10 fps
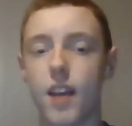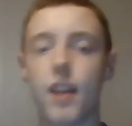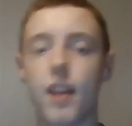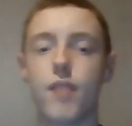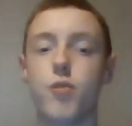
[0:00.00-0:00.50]

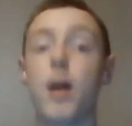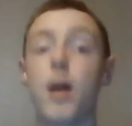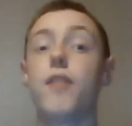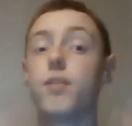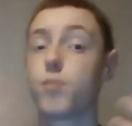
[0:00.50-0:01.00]
And if you
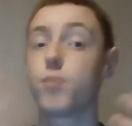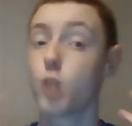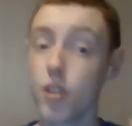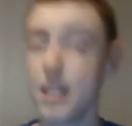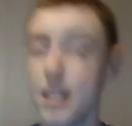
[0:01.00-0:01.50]
have a
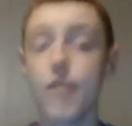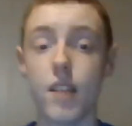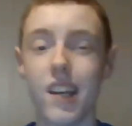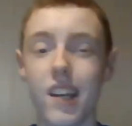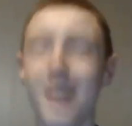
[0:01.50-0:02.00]
good
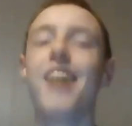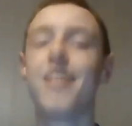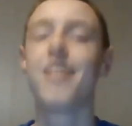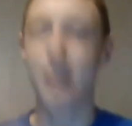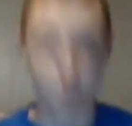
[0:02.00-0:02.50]
TV,
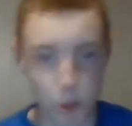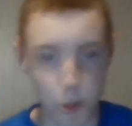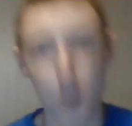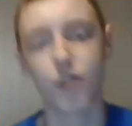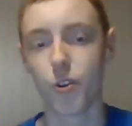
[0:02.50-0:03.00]
that
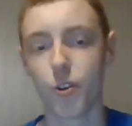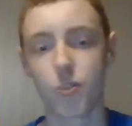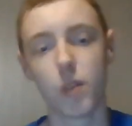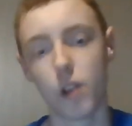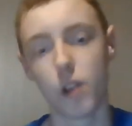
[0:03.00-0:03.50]
Blu-ray version
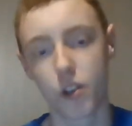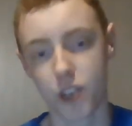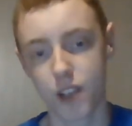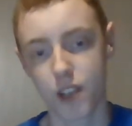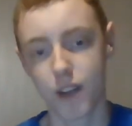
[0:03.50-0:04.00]
will look
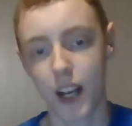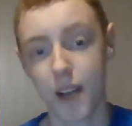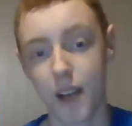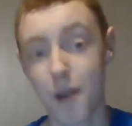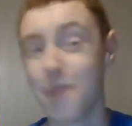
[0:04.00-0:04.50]
just fine.
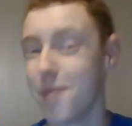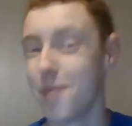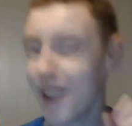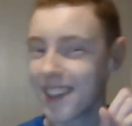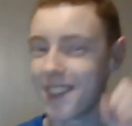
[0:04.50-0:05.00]

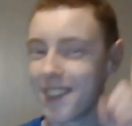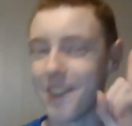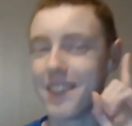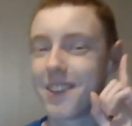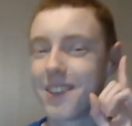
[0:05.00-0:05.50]
But there
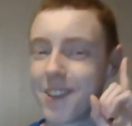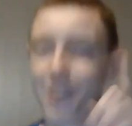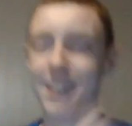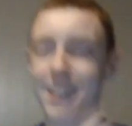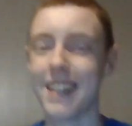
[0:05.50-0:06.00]
is a
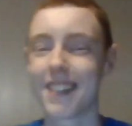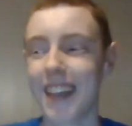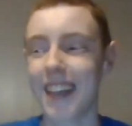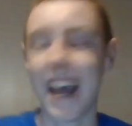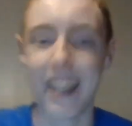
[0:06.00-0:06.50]
third disc,
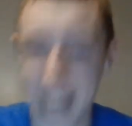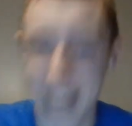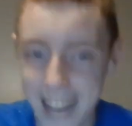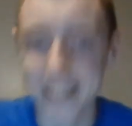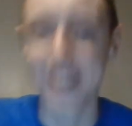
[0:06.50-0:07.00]
and
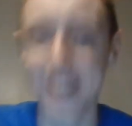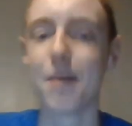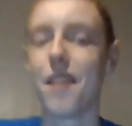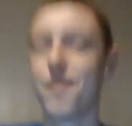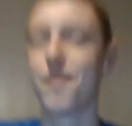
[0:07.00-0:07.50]
that is
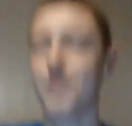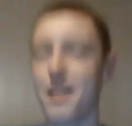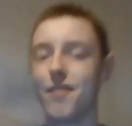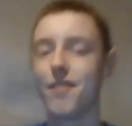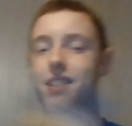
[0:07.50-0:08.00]
my
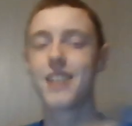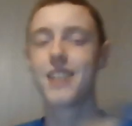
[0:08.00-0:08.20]
favorite.